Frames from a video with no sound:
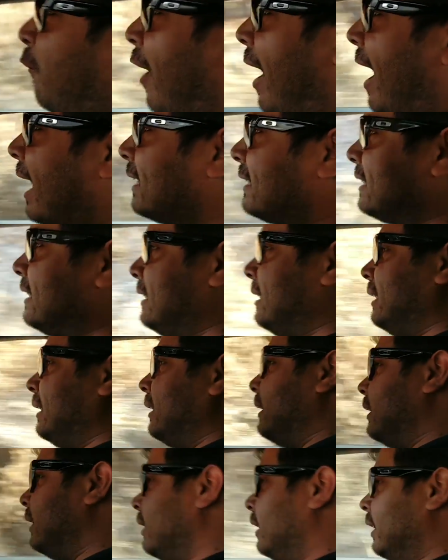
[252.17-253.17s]
fast,
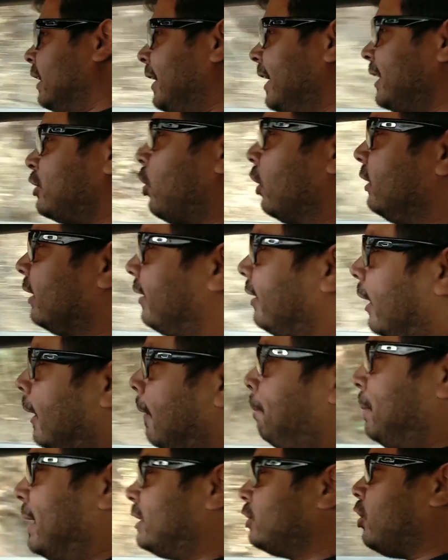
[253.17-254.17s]
it's got the
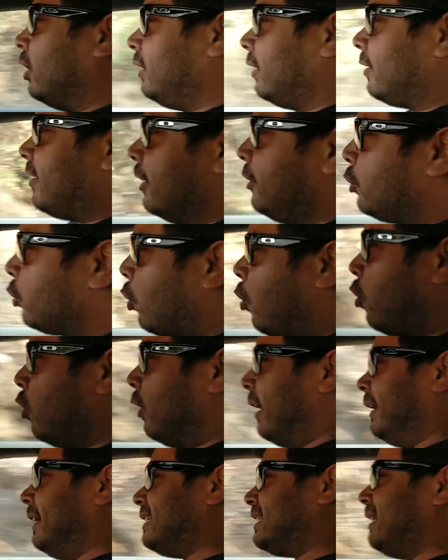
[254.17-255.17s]
grip, it's got the
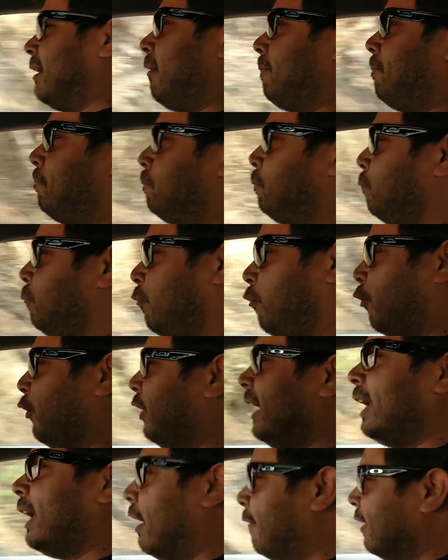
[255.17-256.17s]
control, and it's a
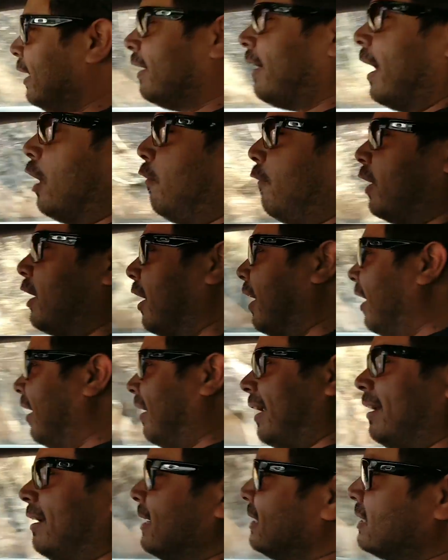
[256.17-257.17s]
free revving kind of a car,
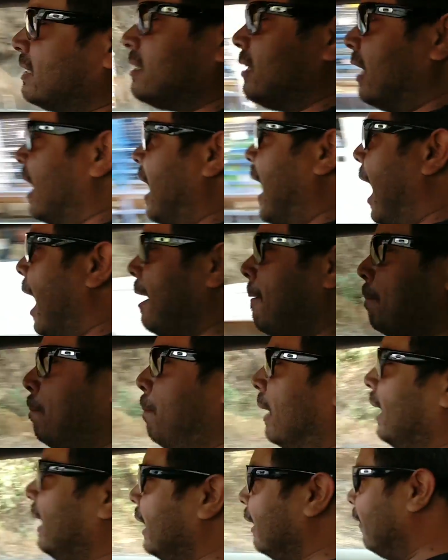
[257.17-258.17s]
and it's
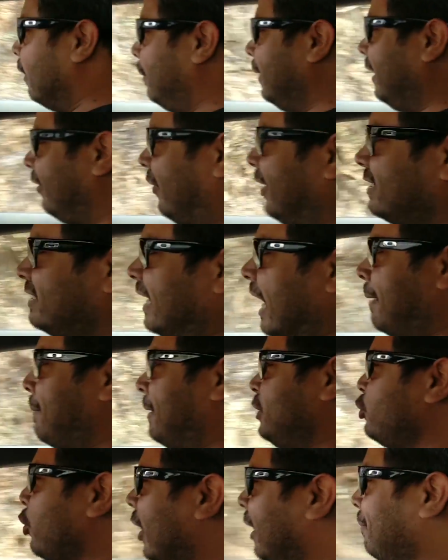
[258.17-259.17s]
unbelievably crazy. I'm
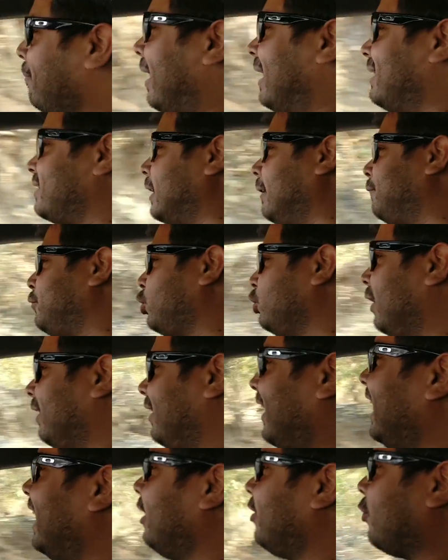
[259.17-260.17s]
enjoying myself to the
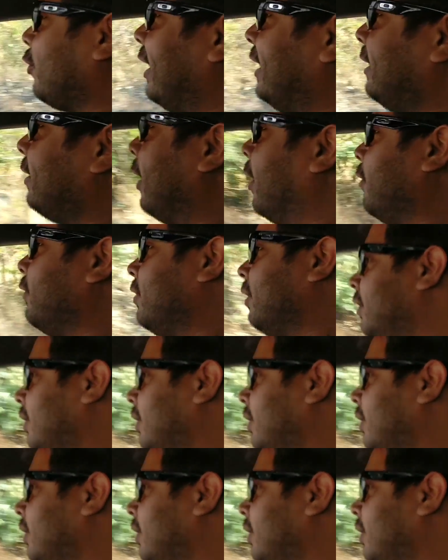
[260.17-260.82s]
hills right now.